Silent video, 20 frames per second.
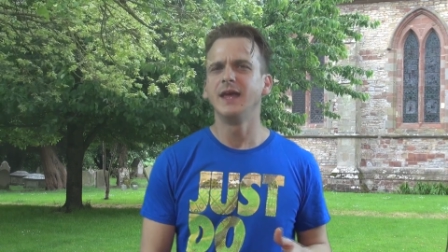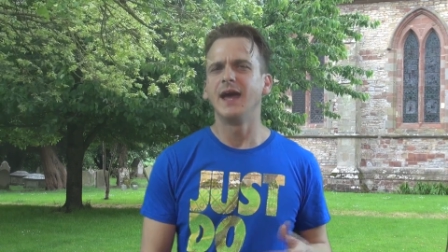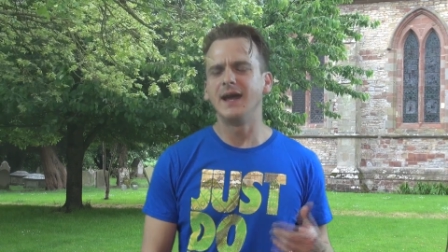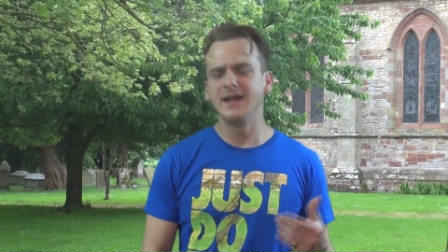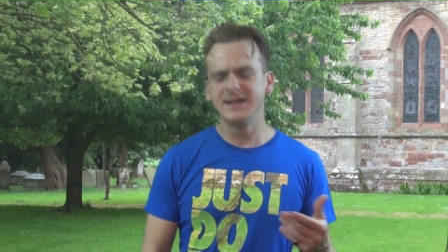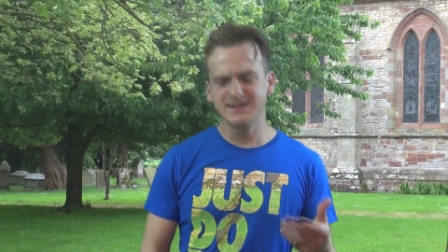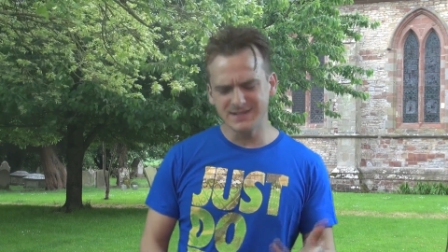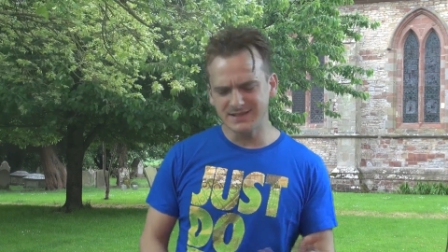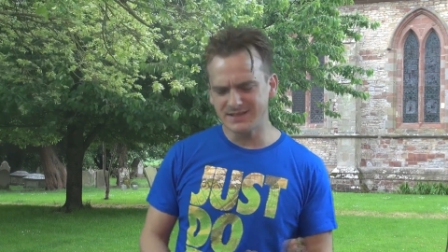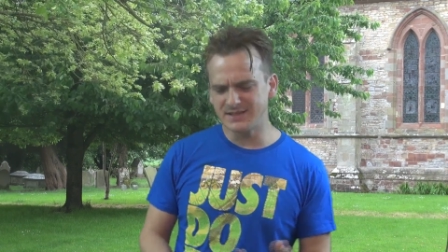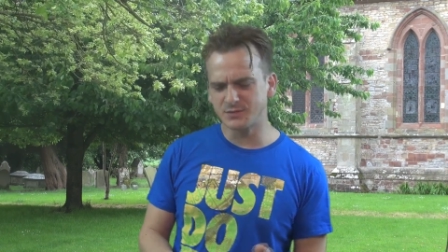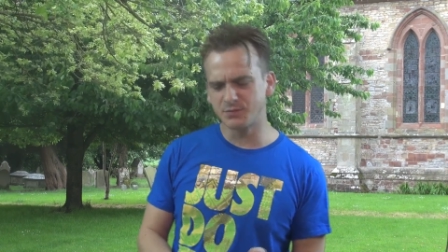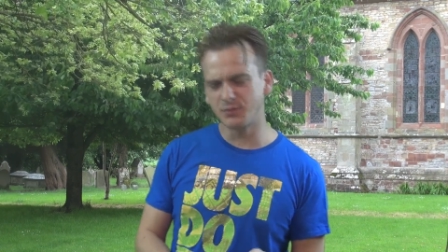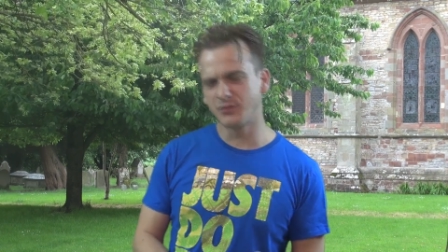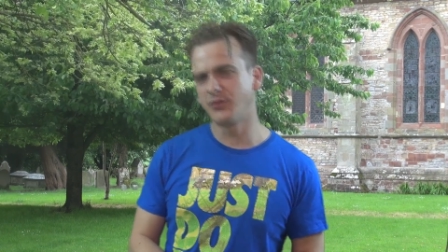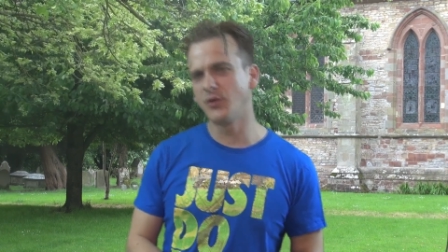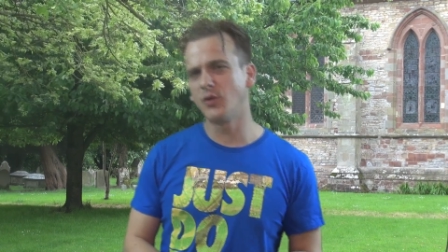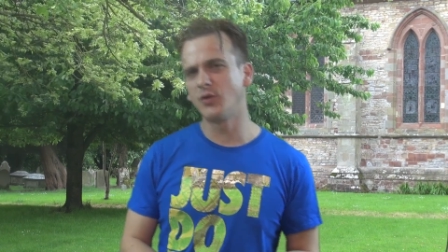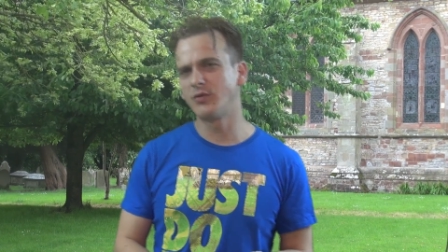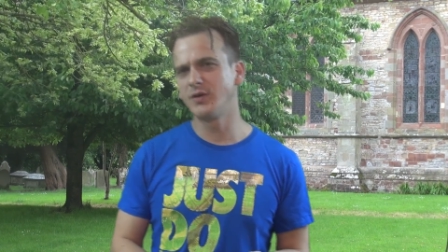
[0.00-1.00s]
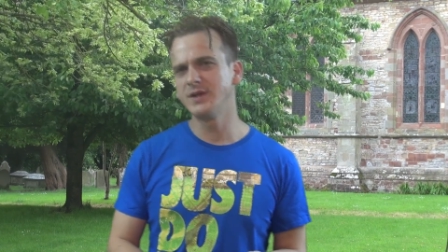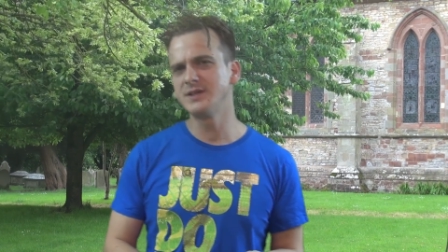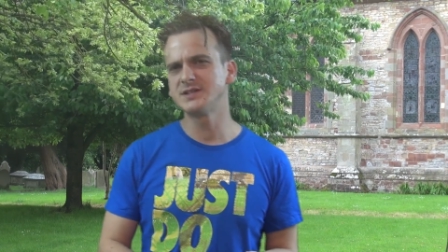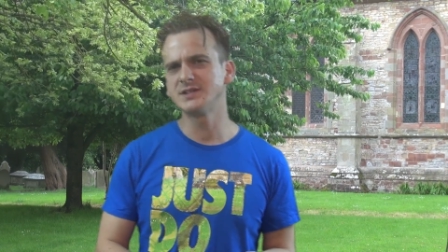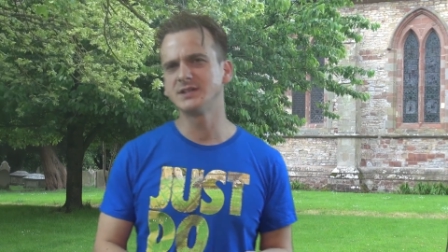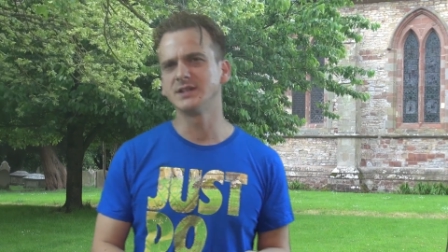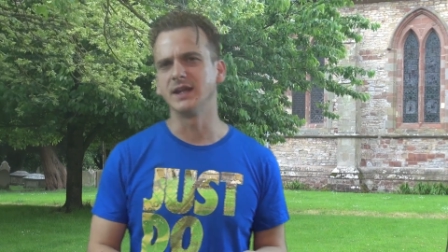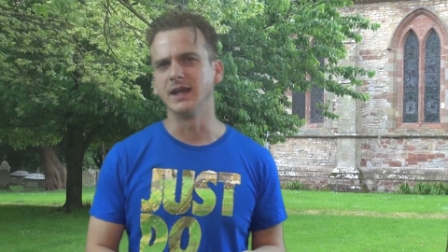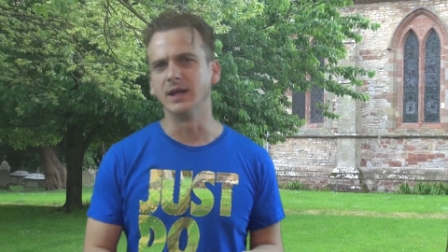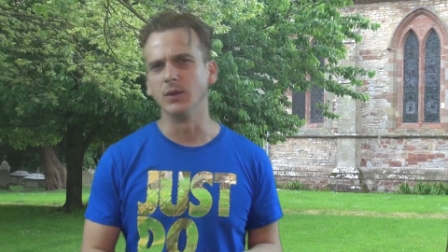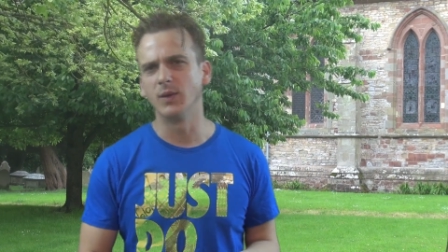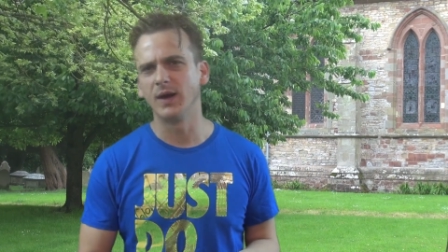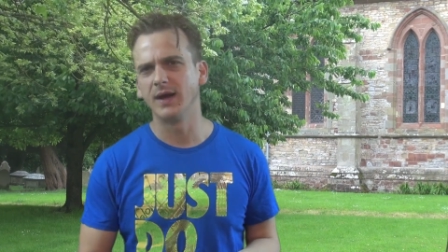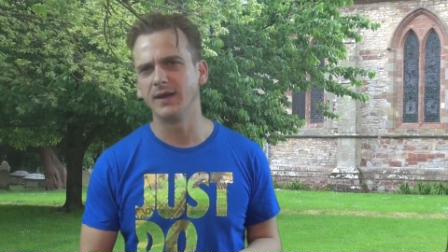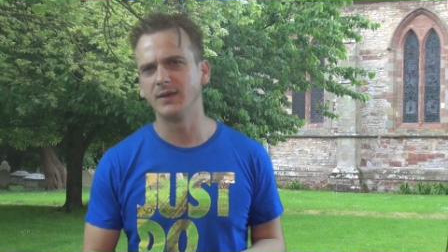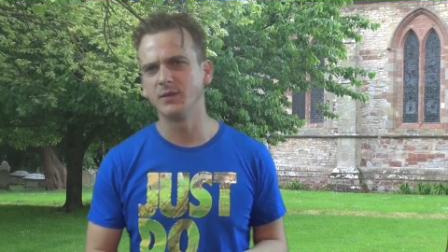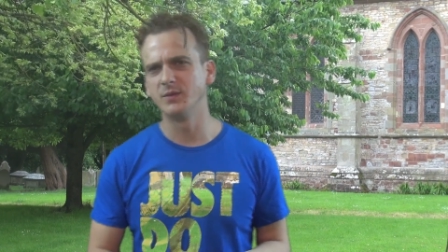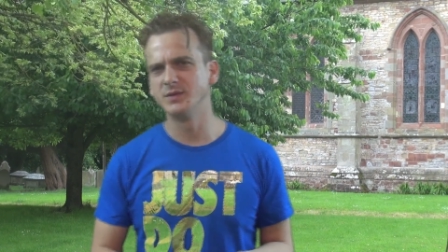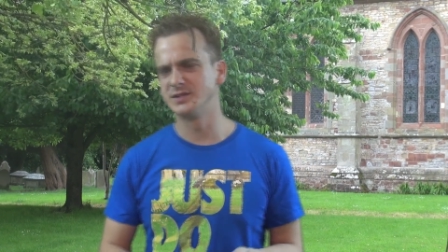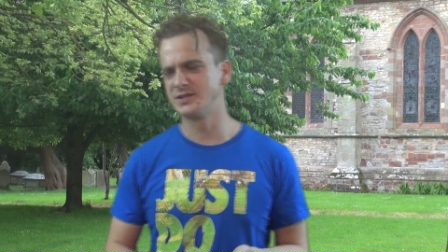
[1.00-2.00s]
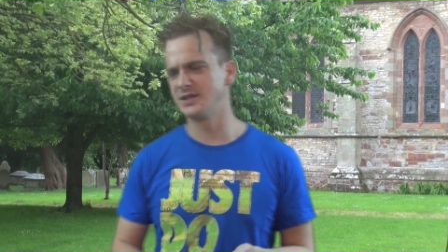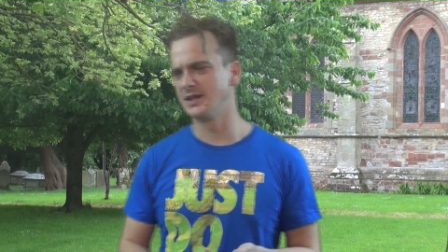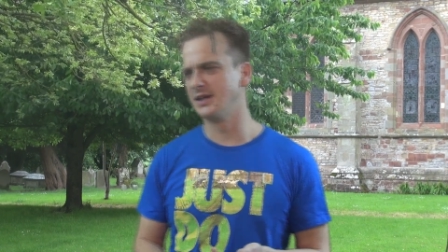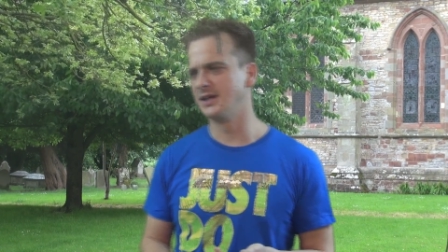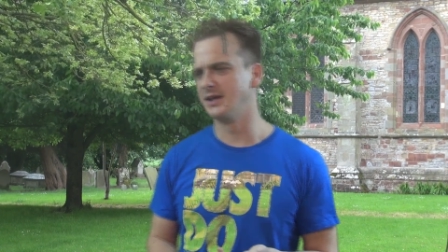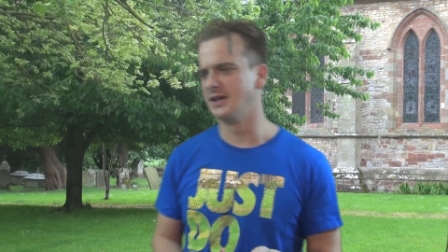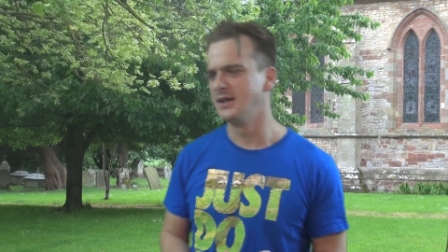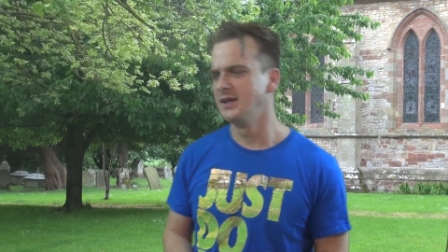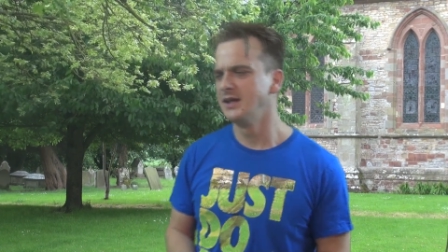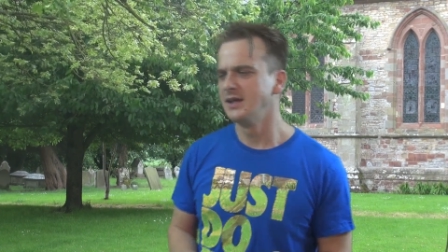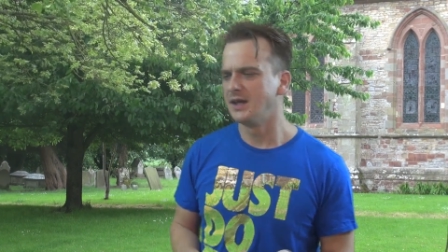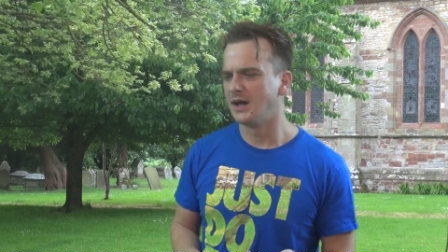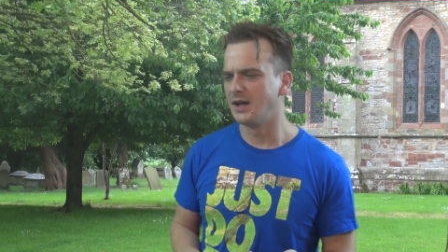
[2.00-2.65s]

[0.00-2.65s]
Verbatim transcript: And he did this before recently, where there was a